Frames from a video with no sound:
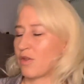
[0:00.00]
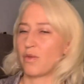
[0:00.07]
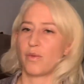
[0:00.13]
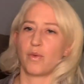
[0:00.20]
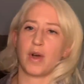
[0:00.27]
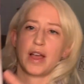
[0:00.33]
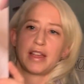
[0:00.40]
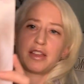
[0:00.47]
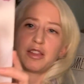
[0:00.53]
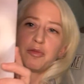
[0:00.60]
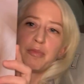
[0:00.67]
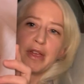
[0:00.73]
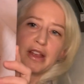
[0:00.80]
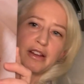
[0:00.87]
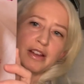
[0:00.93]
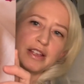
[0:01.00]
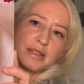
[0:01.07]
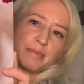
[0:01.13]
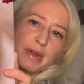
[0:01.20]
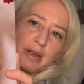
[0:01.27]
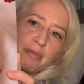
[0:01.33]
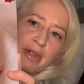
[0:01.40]
Wild Berries
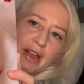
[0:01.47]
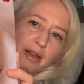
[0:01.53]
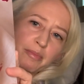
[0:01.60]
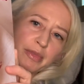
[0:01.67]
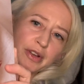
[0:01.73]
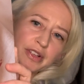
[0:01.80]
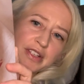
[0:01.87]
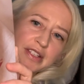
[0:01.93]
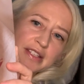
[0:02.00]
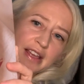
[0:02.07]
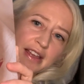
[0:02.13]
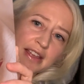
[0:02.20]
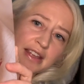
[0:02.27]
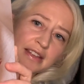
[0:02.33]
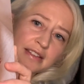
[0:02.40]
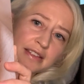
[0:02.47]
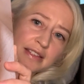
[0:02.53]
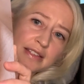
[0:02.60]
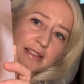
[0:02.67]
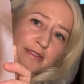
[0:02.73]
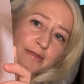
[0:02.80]
by Blackbird Designs.